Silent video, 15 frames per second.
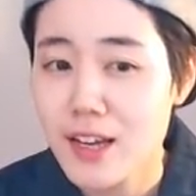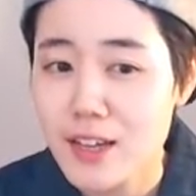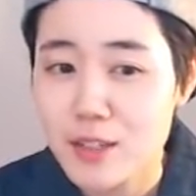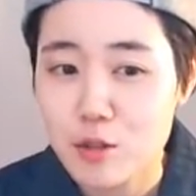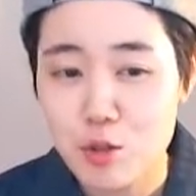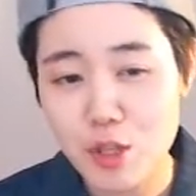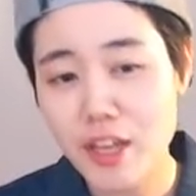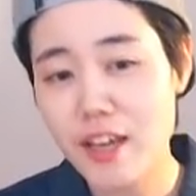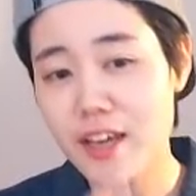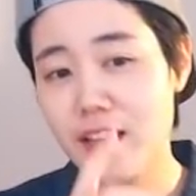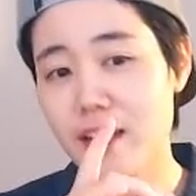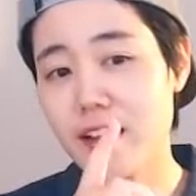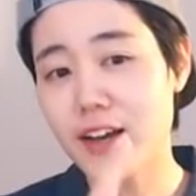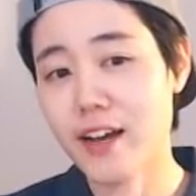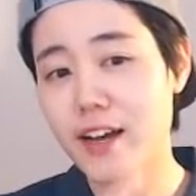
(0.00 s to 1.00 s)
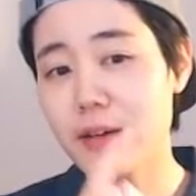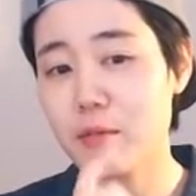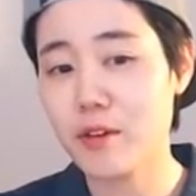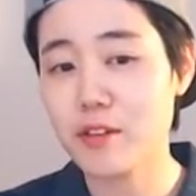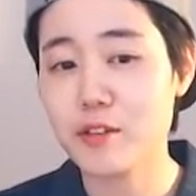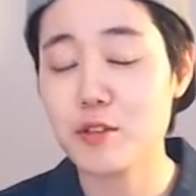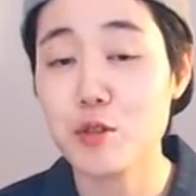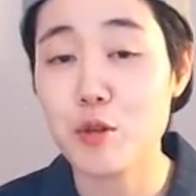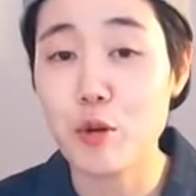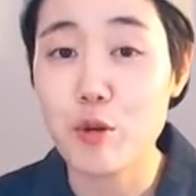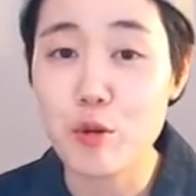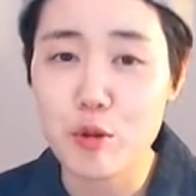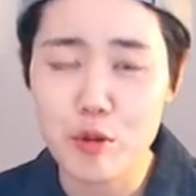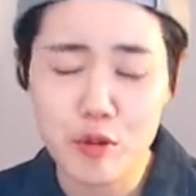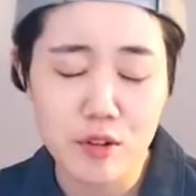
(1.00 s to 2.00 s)
Today I'm gonna show
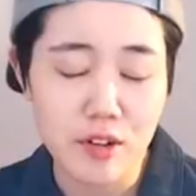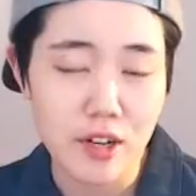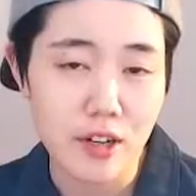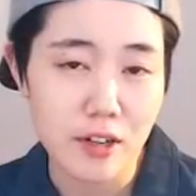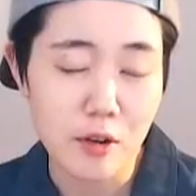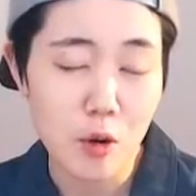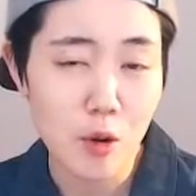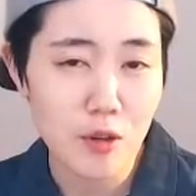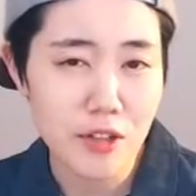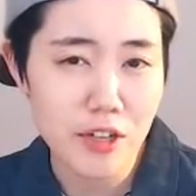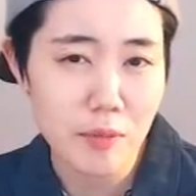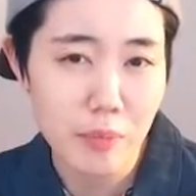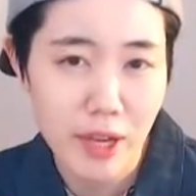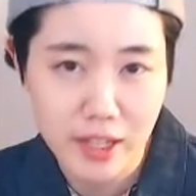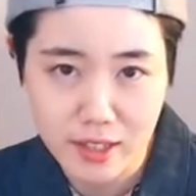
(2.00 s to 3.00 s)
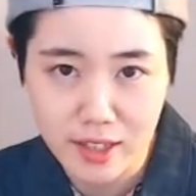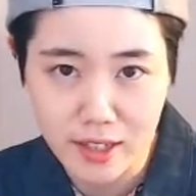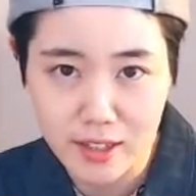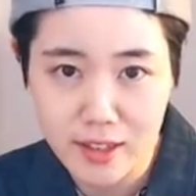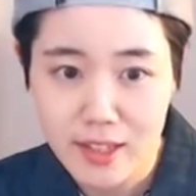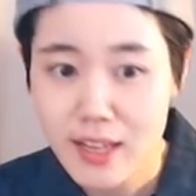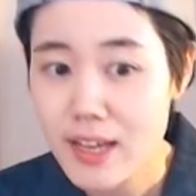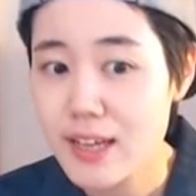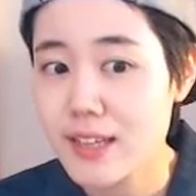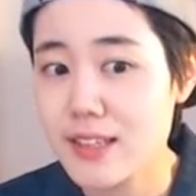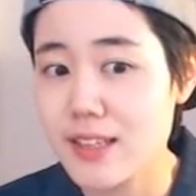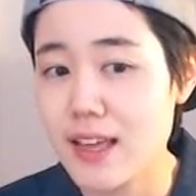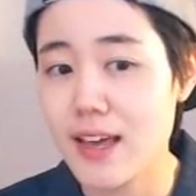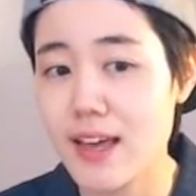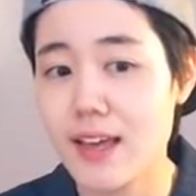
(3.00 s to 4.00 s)
you a corner pattern
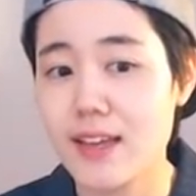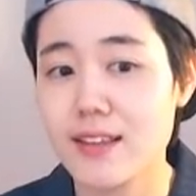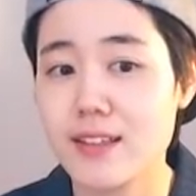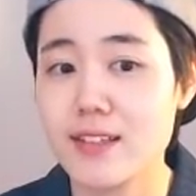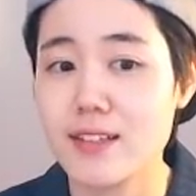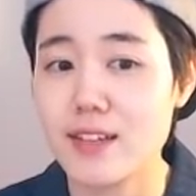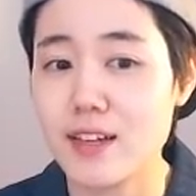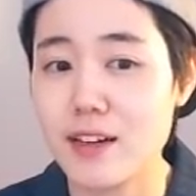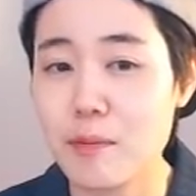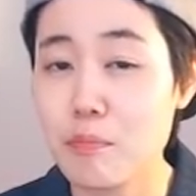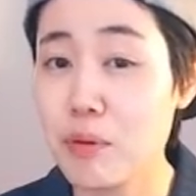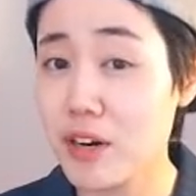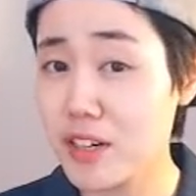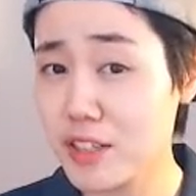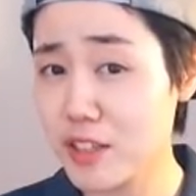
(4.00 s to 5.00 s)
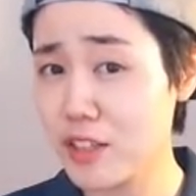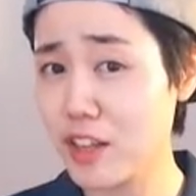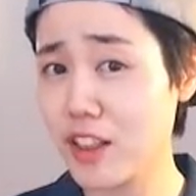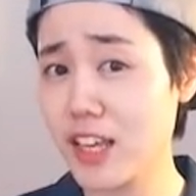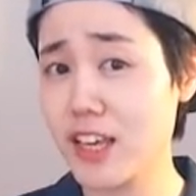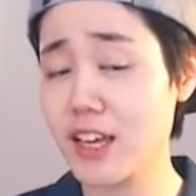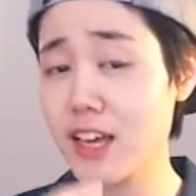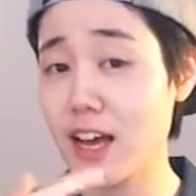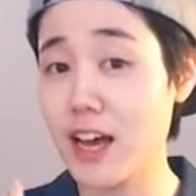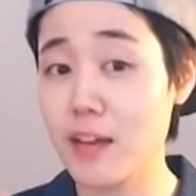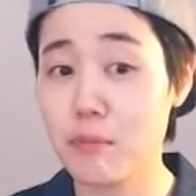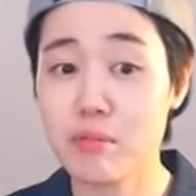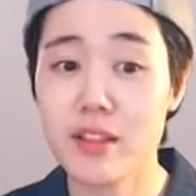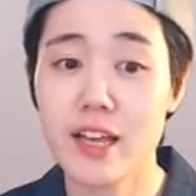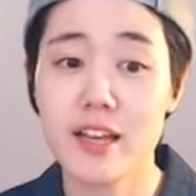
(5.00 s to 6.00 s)
that personally I
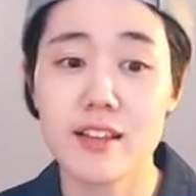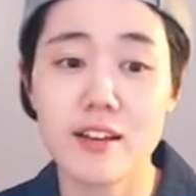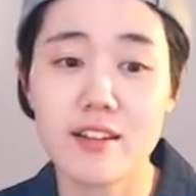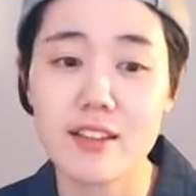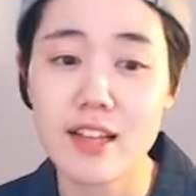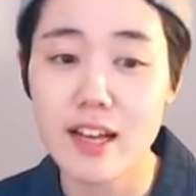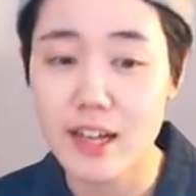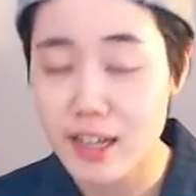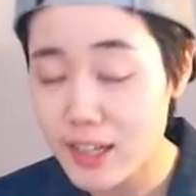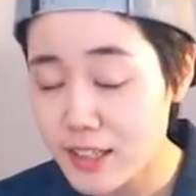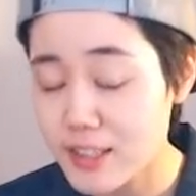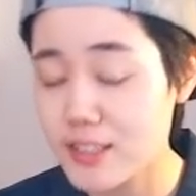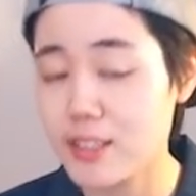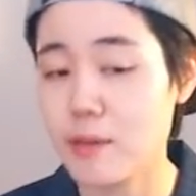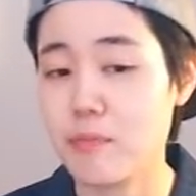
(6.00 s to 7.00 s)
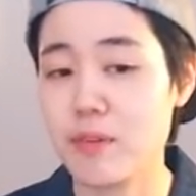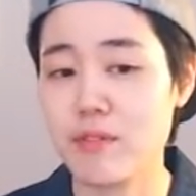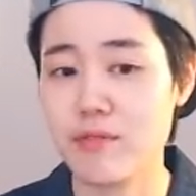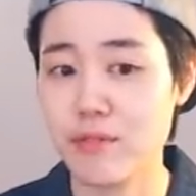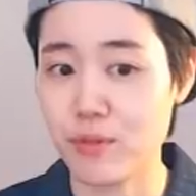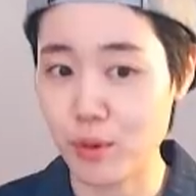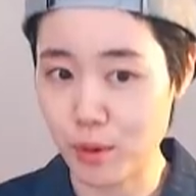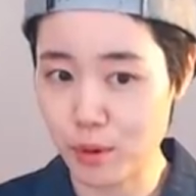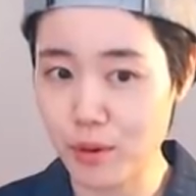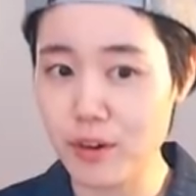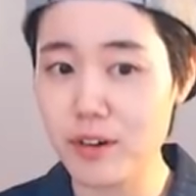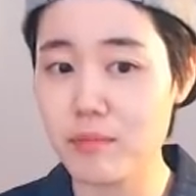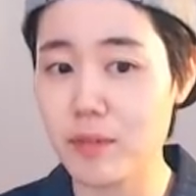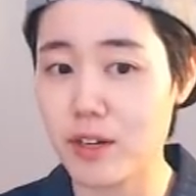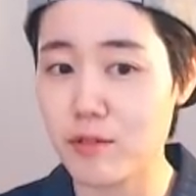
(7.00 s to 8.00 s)
played a lot
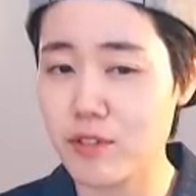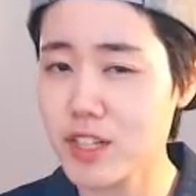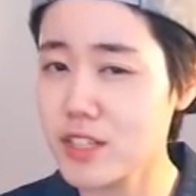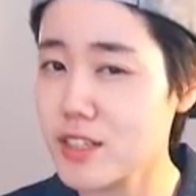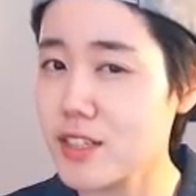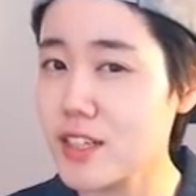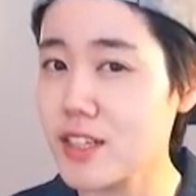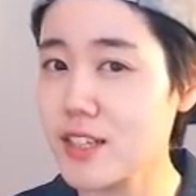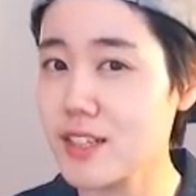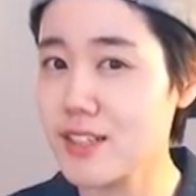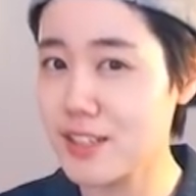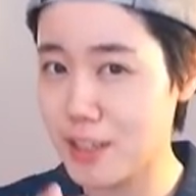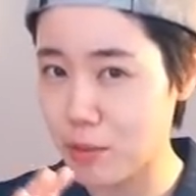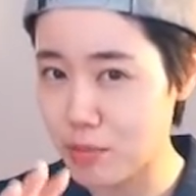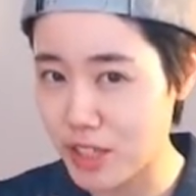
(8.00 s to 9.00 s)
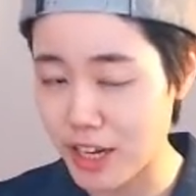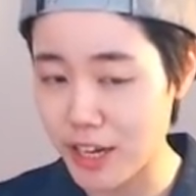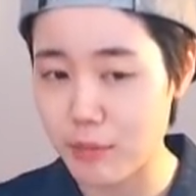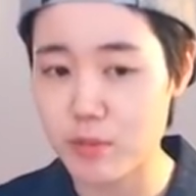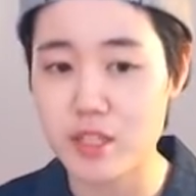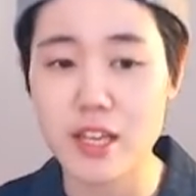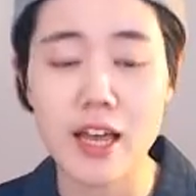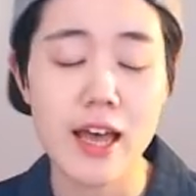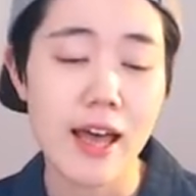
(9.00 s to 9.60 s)
before, but recently sometimes.